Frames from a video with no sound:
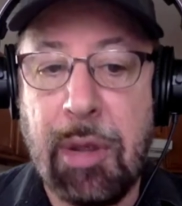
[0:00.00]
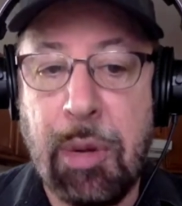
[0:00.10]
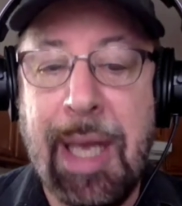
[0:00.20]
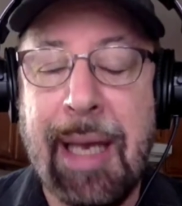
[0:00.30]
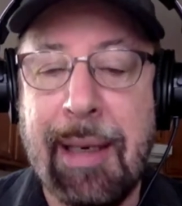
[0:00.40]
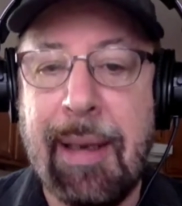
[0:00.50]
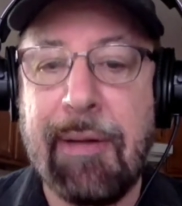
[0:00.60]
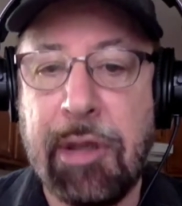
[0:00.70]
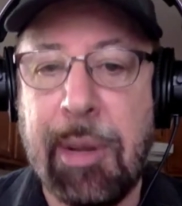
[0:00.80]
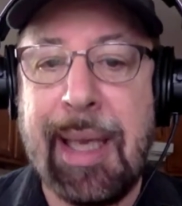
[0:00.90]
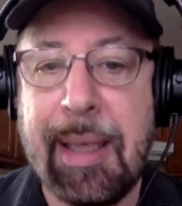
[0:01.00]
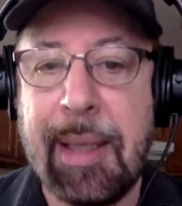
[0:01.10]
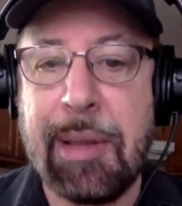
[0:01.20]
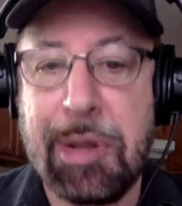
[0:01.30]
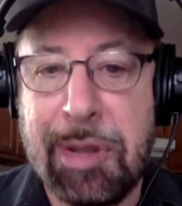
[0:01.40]
to do that enough so they
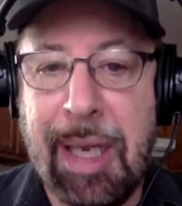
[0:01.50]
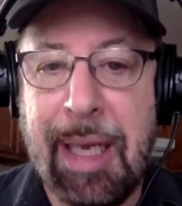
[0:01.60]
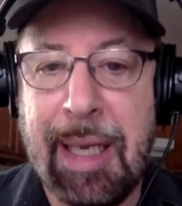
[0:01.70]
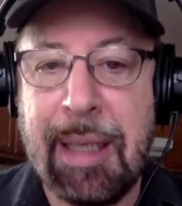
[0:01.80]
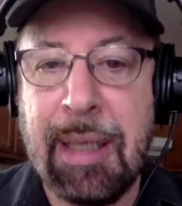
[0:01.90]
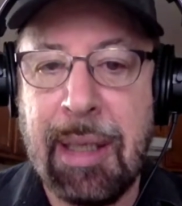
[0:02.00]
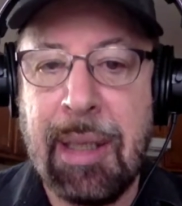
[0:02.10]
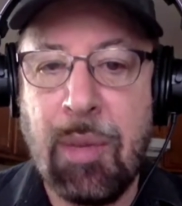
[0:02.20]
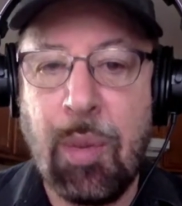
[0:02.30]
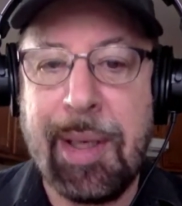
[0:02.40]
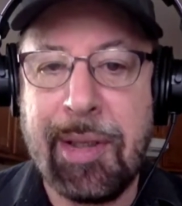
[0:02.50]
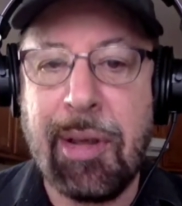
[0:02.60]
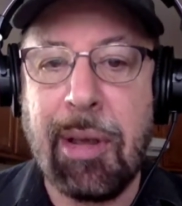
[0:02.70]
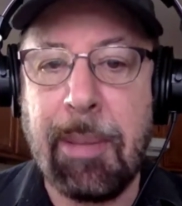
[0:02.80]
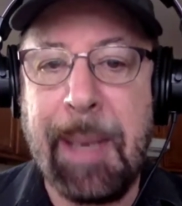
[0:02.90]
can understand what
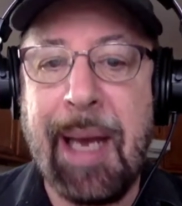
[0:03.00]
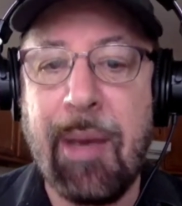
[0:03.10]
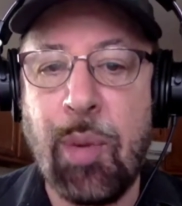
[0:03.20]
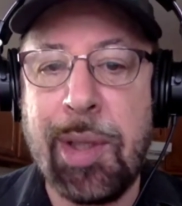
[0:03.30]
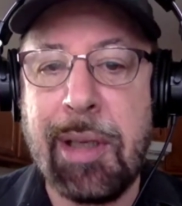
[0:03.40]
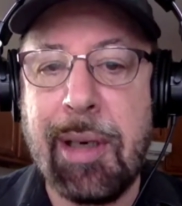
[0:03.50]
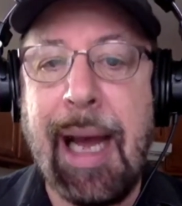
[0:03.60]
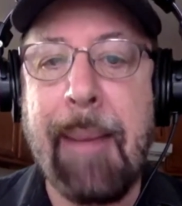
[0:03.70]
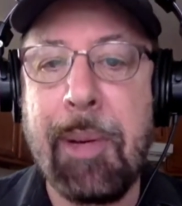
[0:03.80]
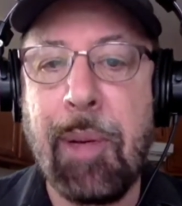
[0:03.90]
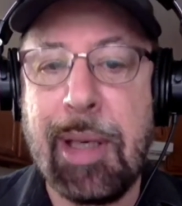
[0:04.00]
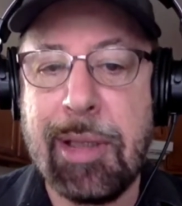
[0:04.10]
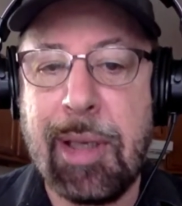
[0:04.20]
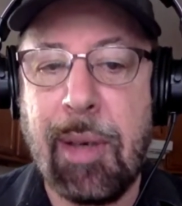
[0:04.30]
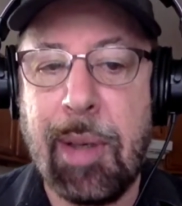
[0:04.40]
it's all about and what their copyright
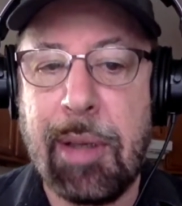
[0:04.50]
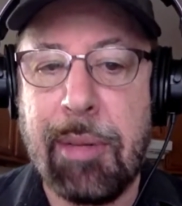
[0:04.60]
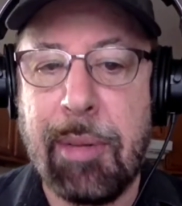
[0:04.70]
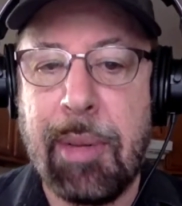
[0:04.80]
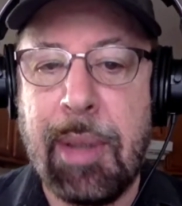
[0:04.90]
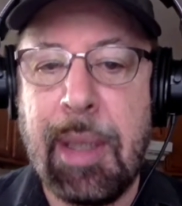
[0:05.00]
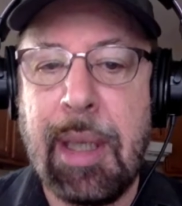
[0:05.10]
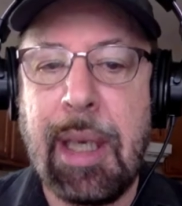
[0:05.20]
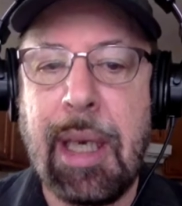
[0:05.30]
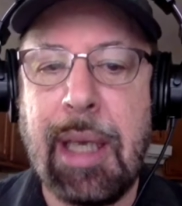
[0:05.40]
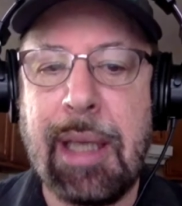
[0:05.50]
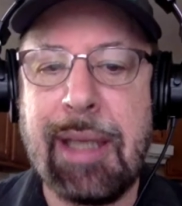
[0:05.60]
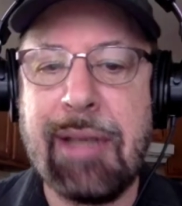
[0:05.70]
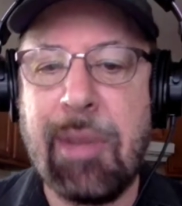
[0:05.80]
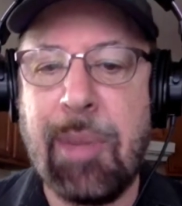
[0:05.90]
is going through
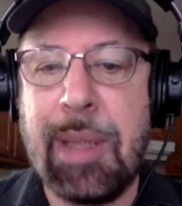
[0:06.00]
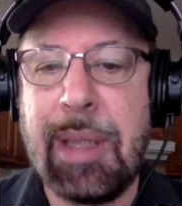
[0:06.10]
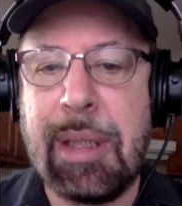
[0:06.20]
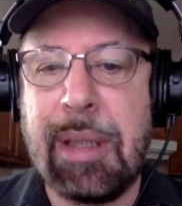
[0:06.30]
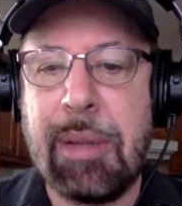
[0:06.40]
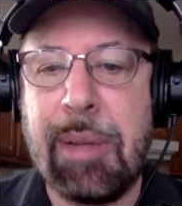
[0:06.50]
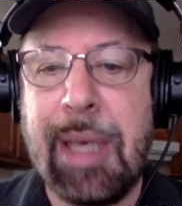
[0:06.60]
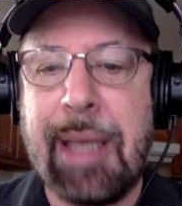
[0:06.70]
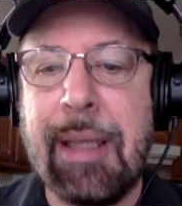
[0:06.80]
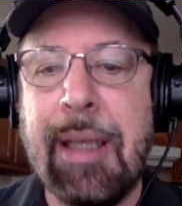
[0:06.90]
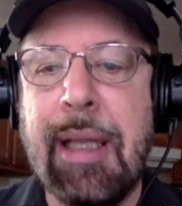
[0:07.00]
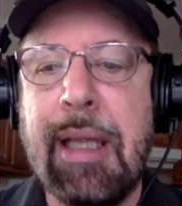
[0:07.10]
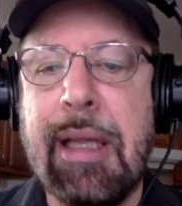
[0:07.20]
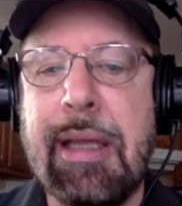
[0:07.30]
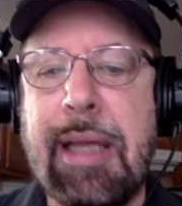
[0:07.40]
unless they're willing to do that
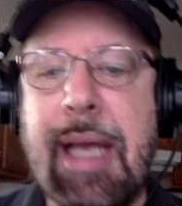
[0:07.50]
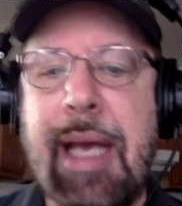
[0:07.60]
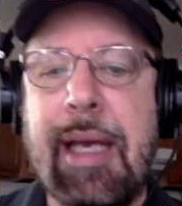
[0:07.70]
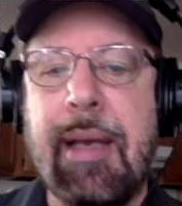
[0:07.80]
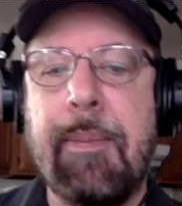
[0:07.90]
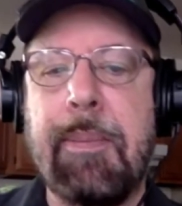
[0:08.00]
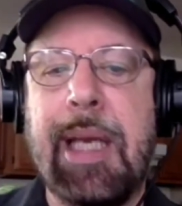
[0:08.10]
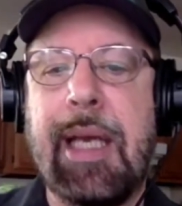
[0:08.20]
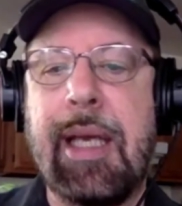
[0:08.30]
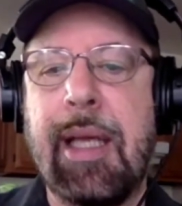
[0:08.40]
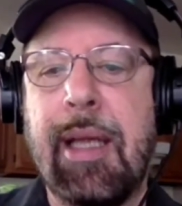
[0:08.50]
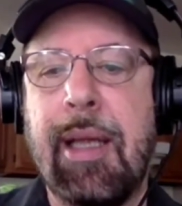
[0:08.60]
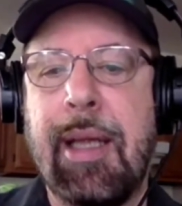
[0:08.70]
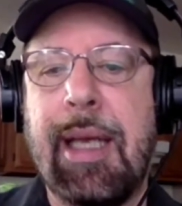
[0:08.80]
they may